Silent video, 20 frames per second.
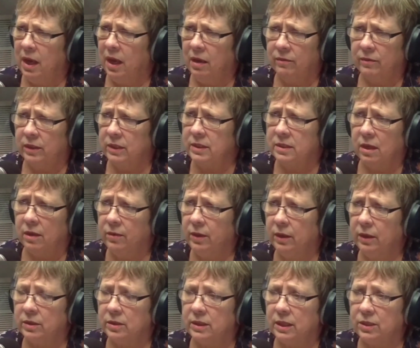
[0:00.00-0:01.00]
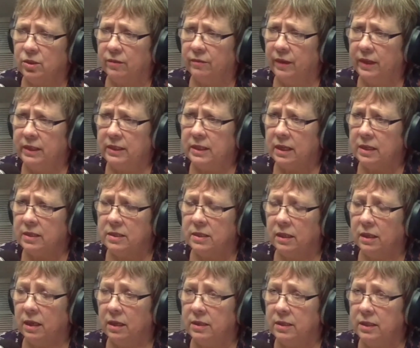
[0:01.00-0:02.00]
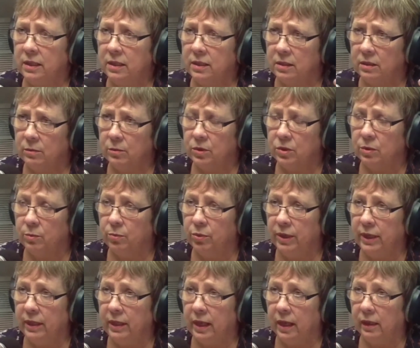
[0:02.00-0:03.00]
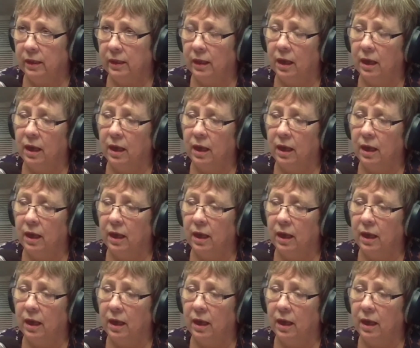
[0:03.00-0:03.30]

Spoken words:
That's marvellous. I think it's such a fantastic idea to